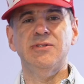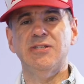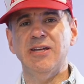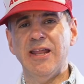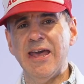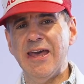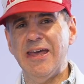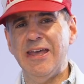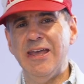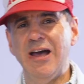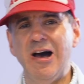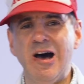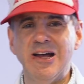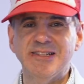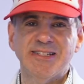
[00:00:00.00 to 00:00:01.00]
Today
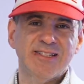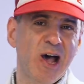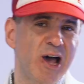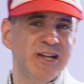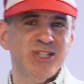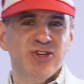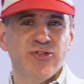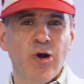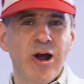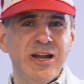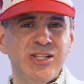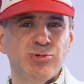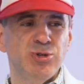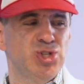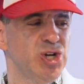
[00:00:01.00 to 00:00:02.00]
on Science
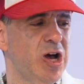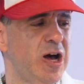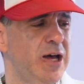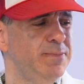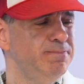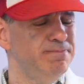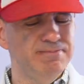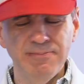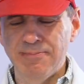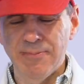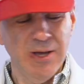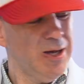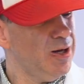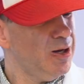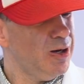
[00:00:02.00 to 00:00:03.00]
Fridays with John,
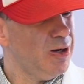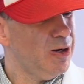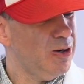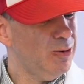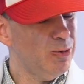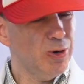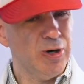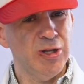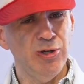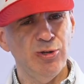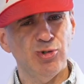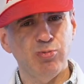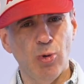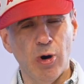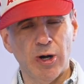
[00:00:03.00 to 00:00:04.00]
we're going to
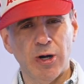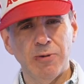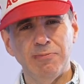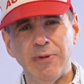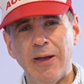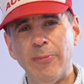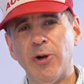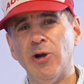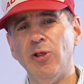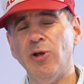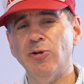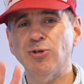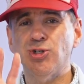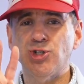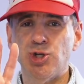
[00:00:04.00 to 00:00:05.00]
use water and we're going to
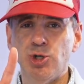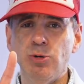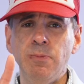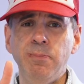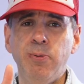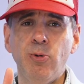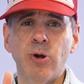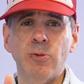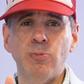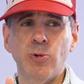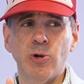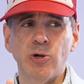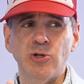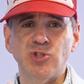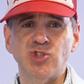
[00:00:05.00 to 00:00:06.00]
learn two important
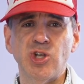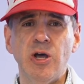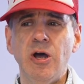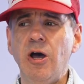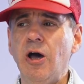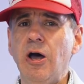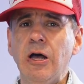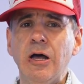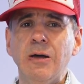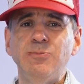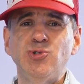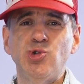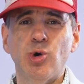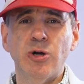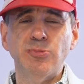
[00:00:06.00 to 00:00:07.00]
words,
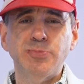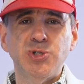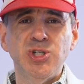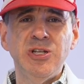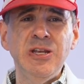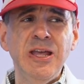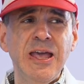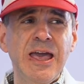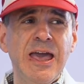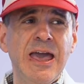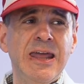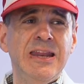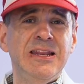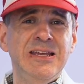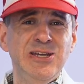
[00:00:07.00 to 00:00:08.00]
absorption
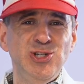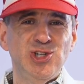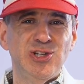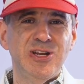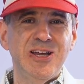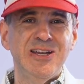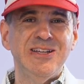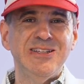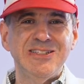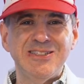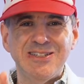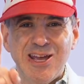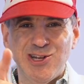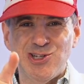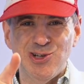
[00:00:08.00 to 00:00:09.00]
and adhesion.
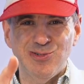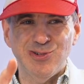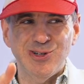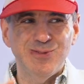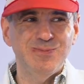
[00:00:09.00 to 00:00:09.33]
Stay tuned.